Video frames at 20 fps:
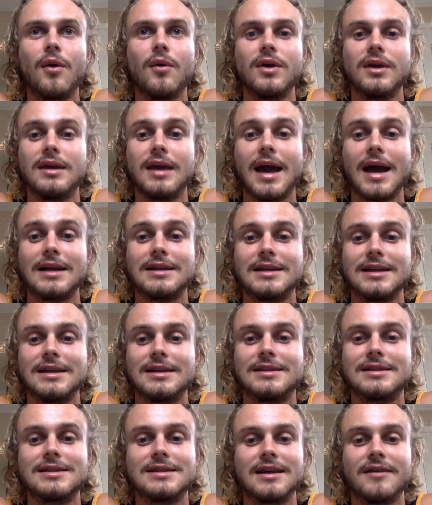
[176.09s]
Yet
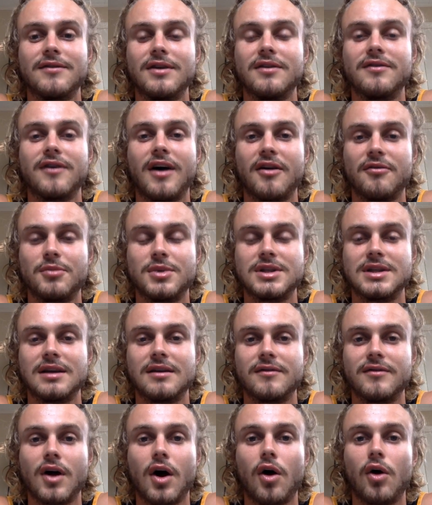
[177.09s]
it's 75%
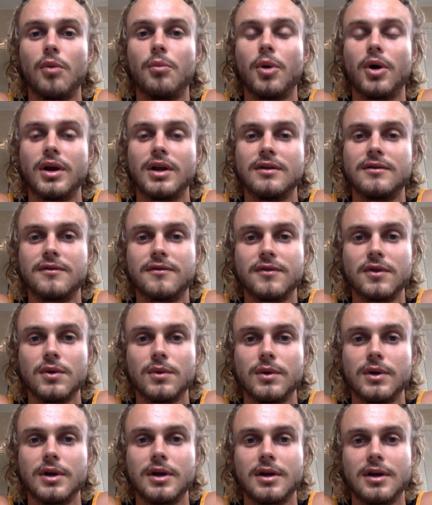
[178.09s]
of the whole body's
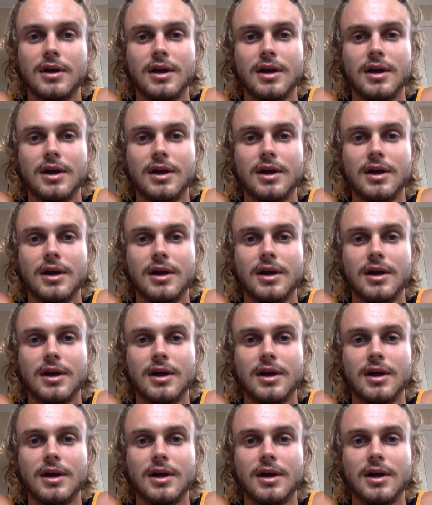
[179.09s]
fluid.